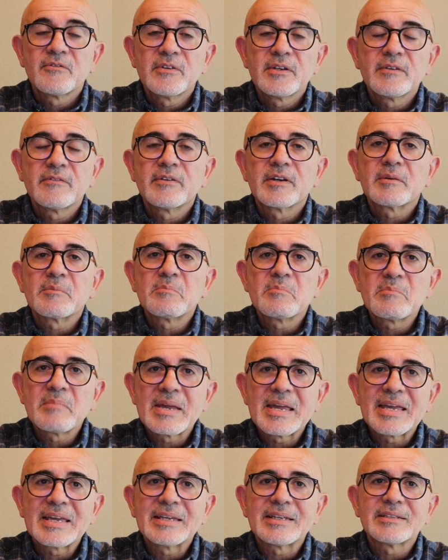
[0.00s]
We were
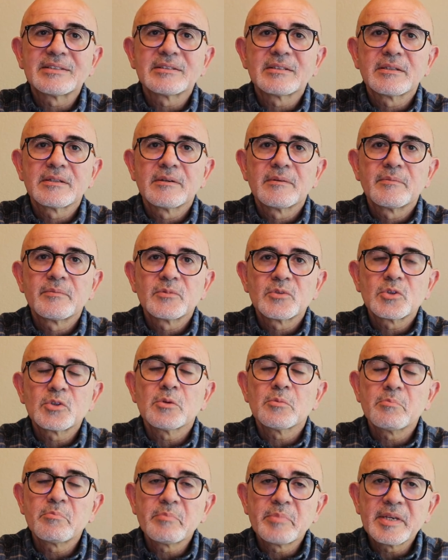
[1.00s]
made
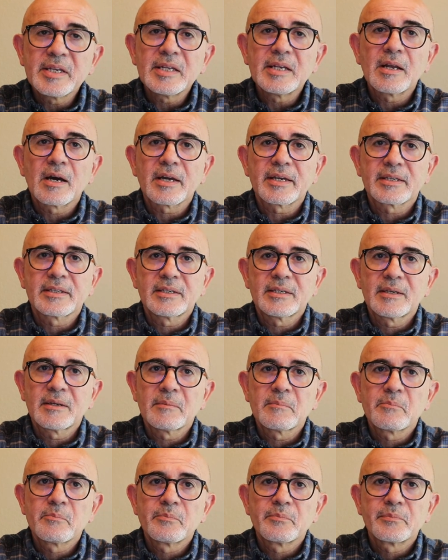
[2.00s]
to be like
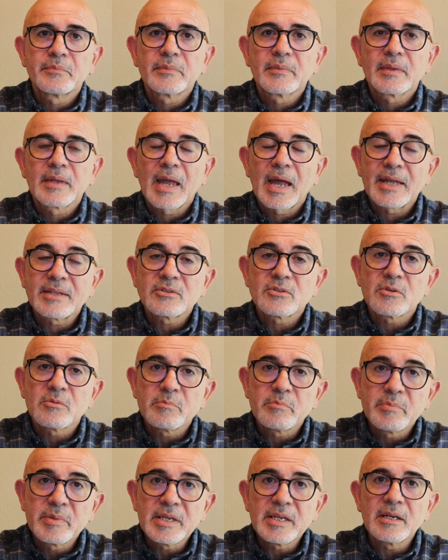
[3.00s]
Him, and to
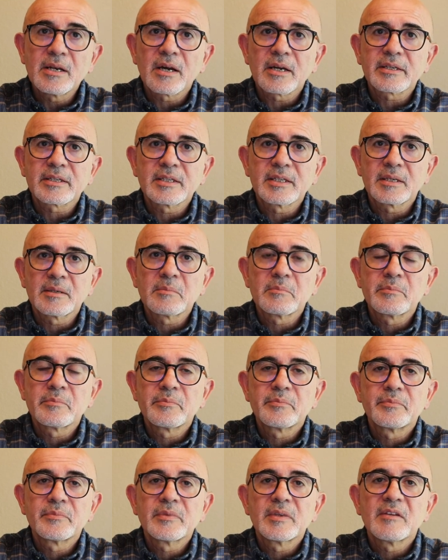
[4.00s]
be like Him,
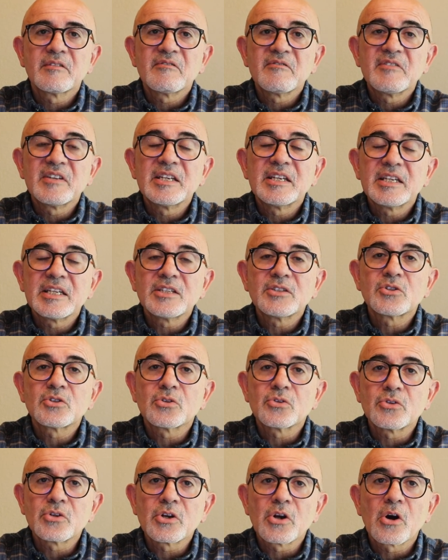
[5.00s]
we need
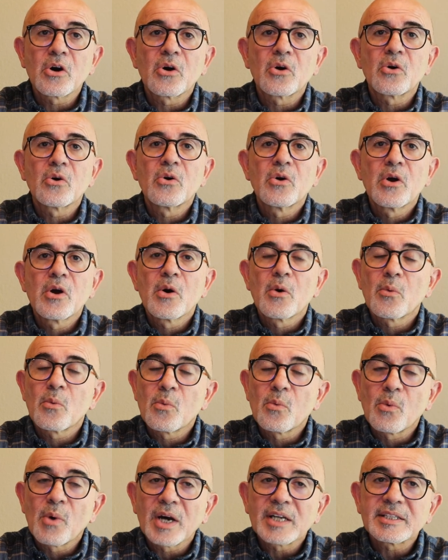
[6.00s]
to know
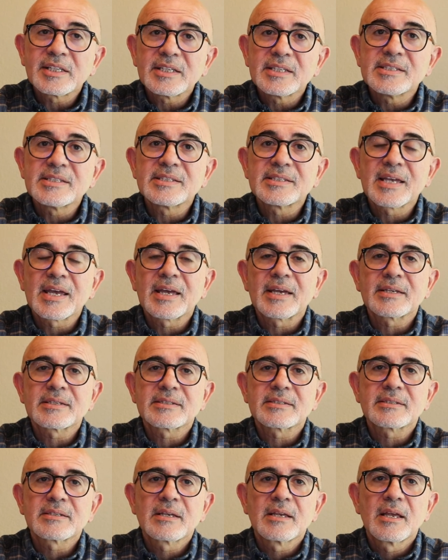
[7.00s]
what He
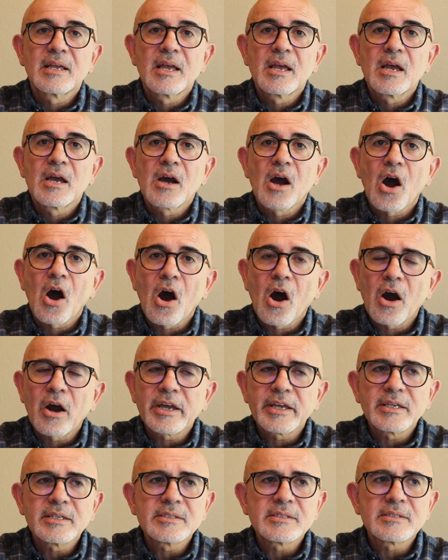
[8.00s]
says, how
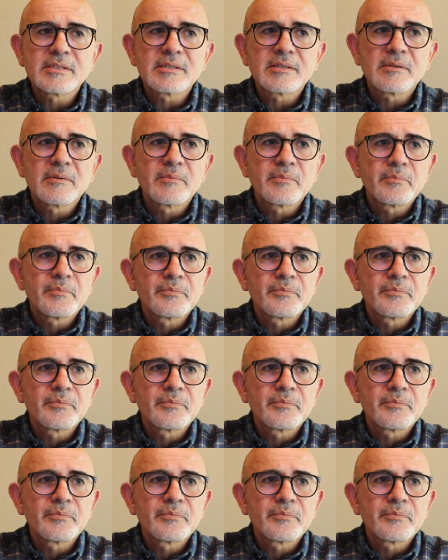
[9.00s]
is